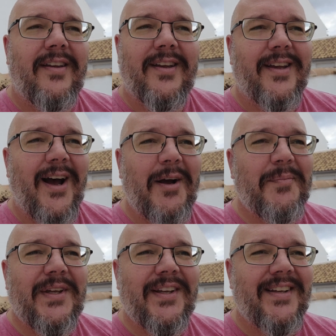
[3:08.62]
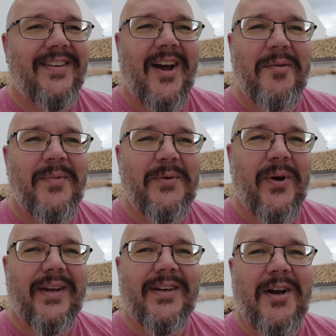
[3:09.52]
it got me. I'd be
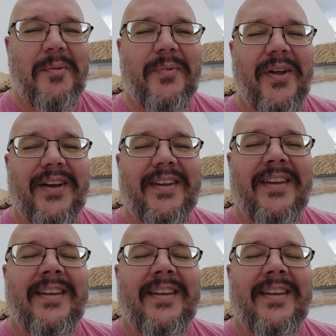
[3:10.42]
waking up like